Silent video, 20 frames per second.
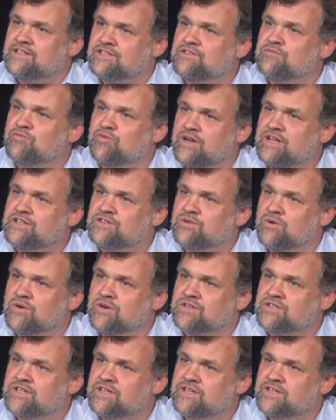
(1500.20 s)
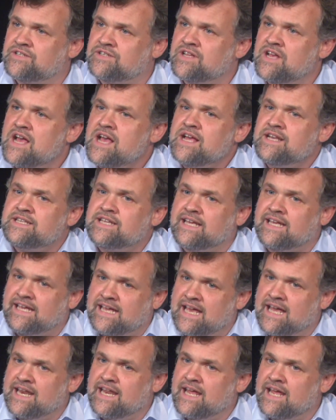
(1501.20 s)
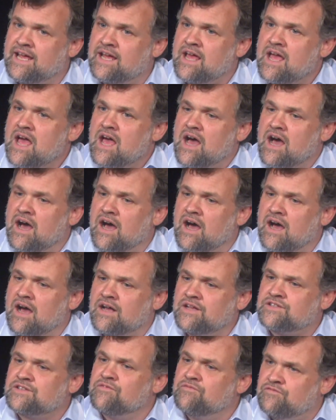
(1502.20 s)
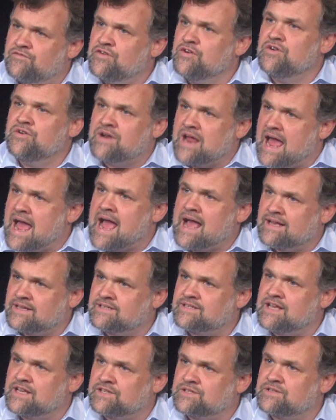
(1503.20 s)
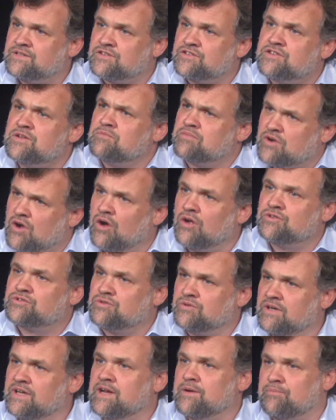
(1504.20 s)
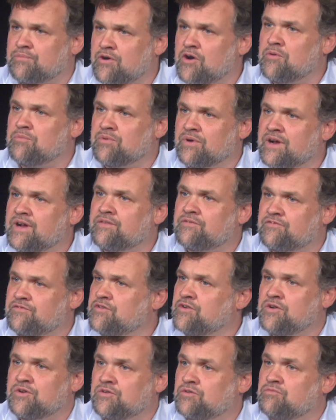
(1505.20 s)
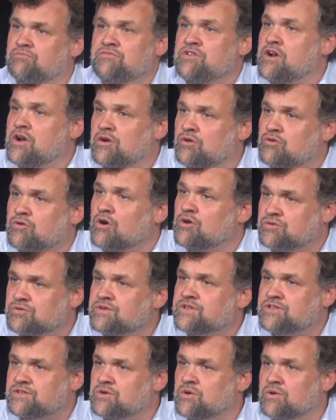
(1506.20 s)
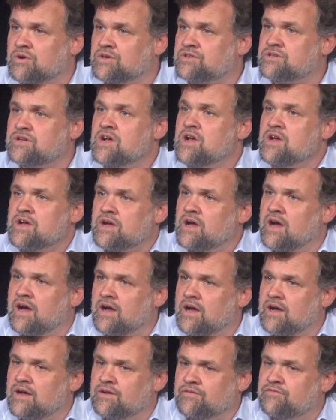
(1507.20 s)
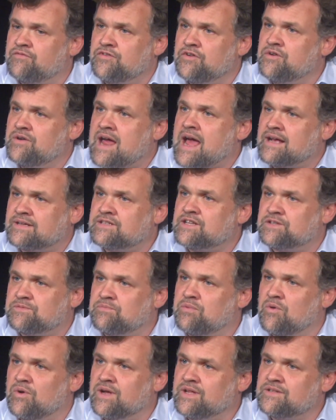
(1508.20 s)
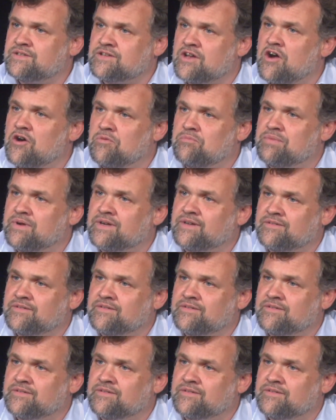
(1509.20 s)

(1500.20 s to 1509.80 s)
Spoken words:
some resources to getting some food access, some culturally appropriate food, grocery stores, food access points open.